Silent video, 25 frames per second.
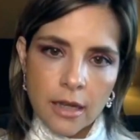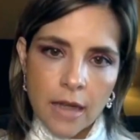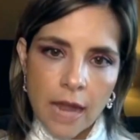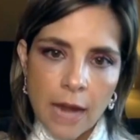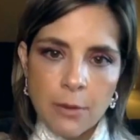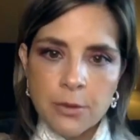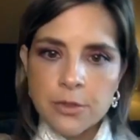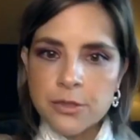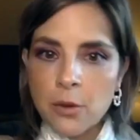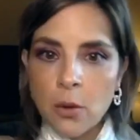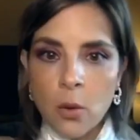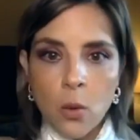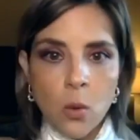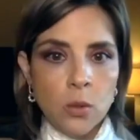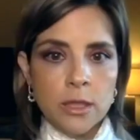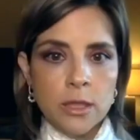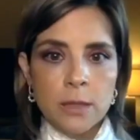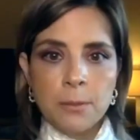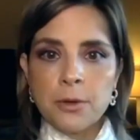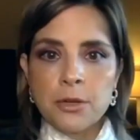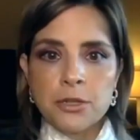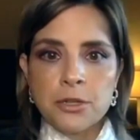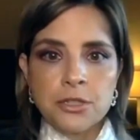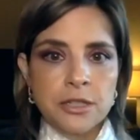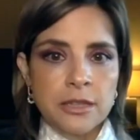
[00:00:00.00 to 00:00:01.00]
I was the
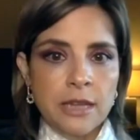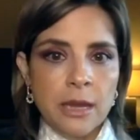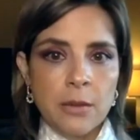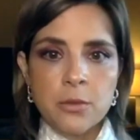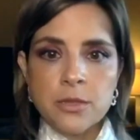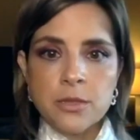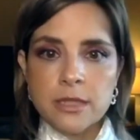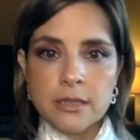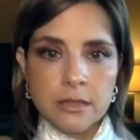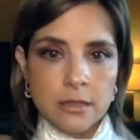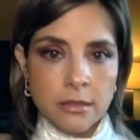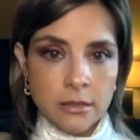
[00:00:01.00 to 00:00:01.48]
only person that was an